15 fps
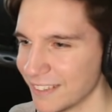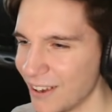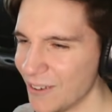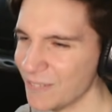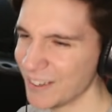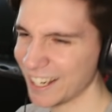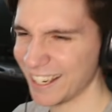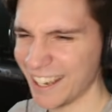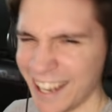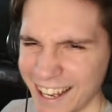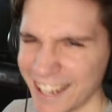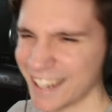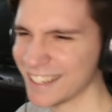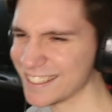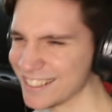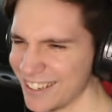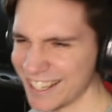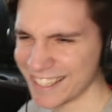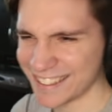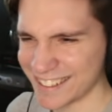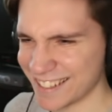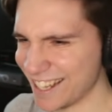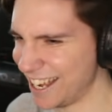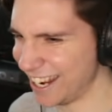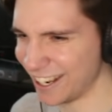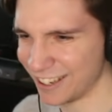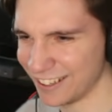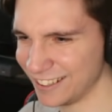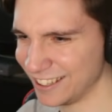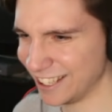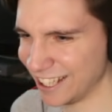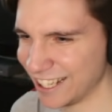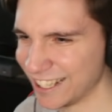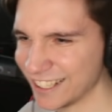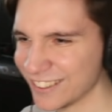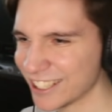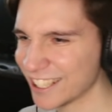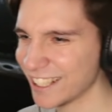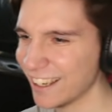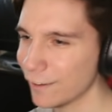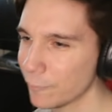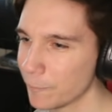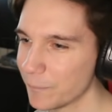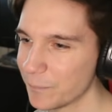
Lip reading: Oh my god, is that he's like leading with it?